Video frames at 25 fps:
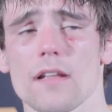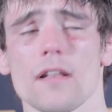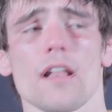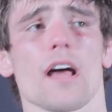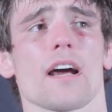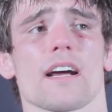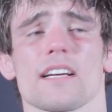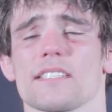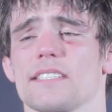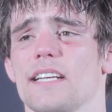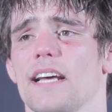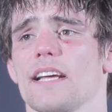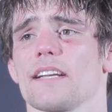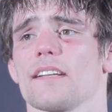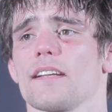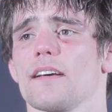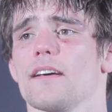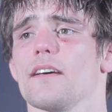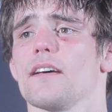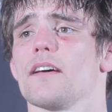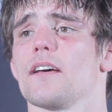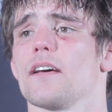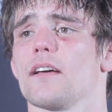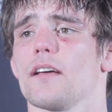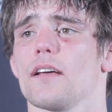Like I said,
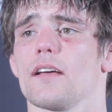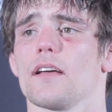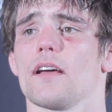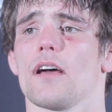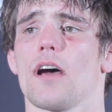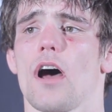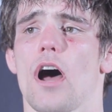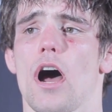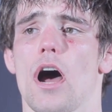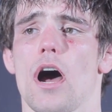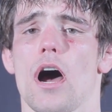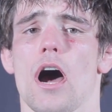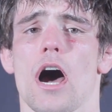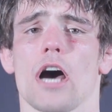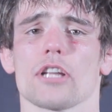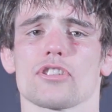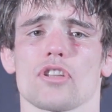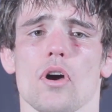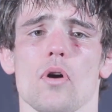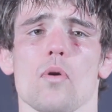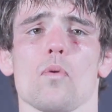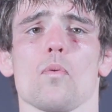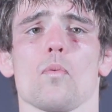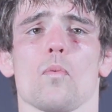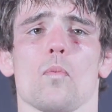I
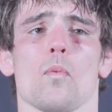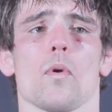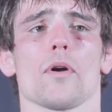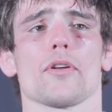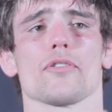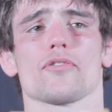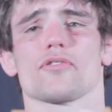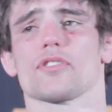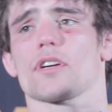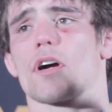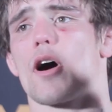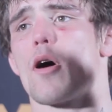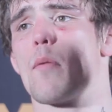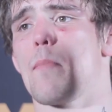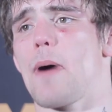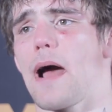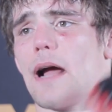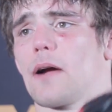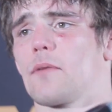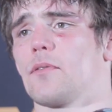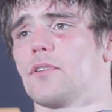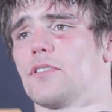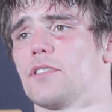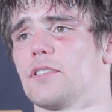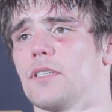don't want to go
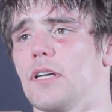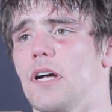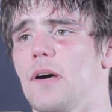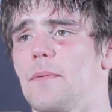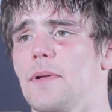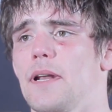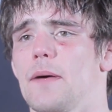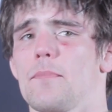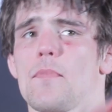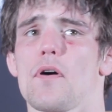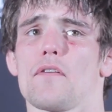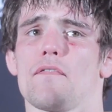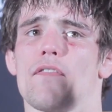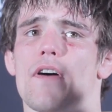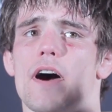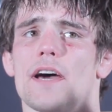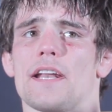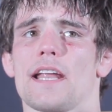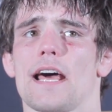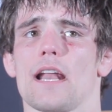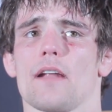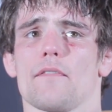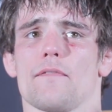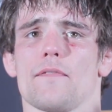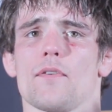backwards, you know what I mean? I'm not
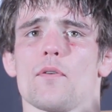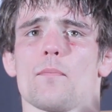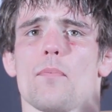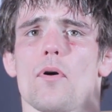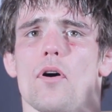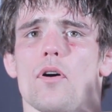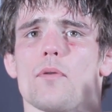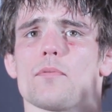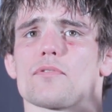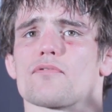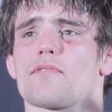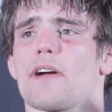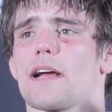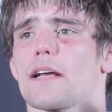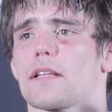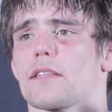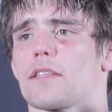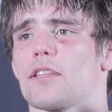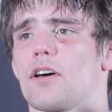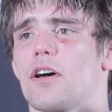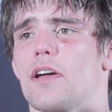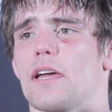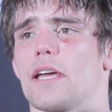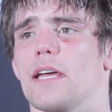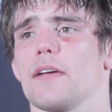fighting Alan Philpott, who was
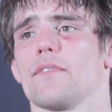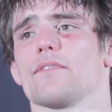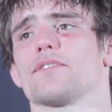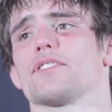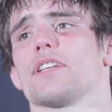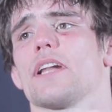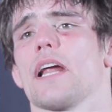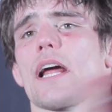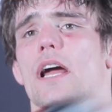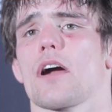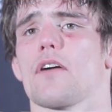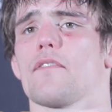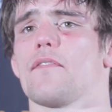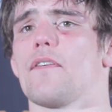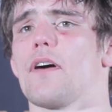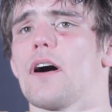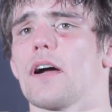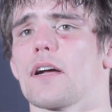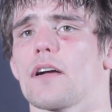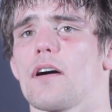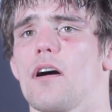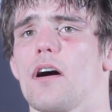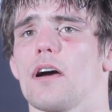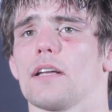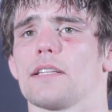ranked 13th, to then go
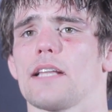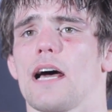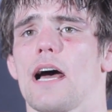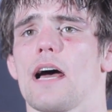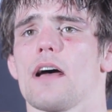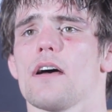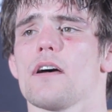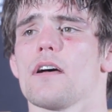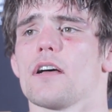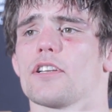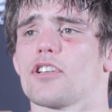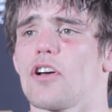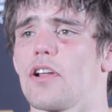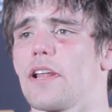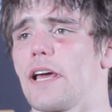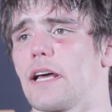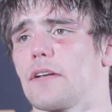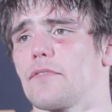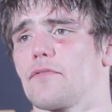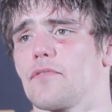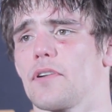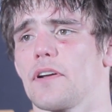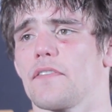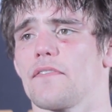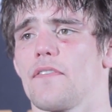fight a guy that's only
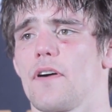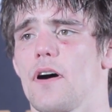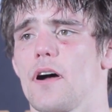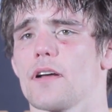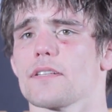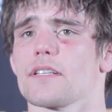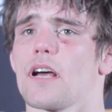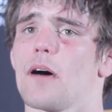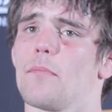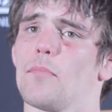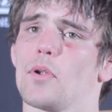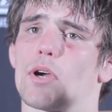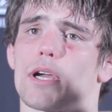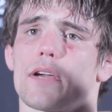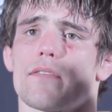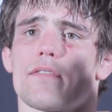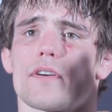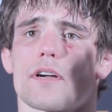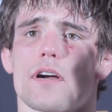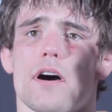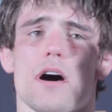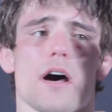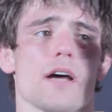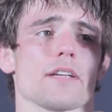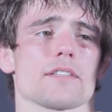had 3 fights. I'm looking
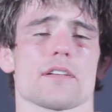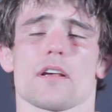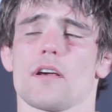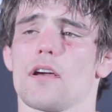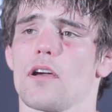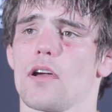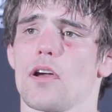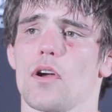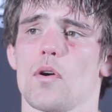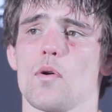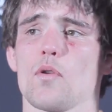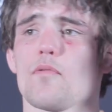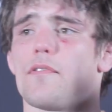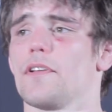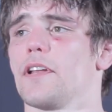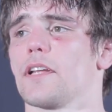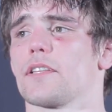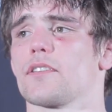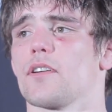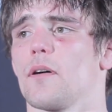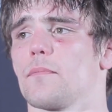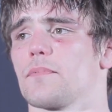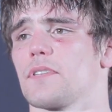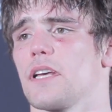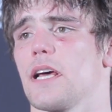for guys who are in the
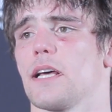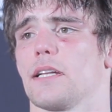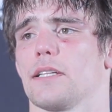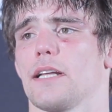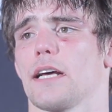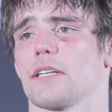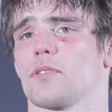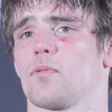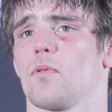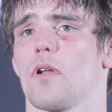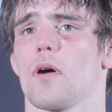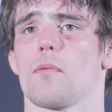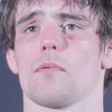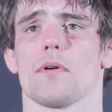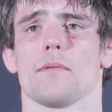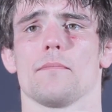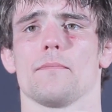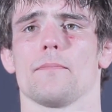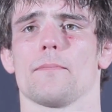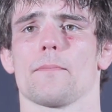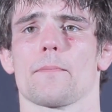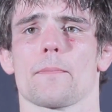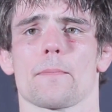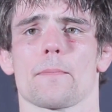top 10. That's all I want.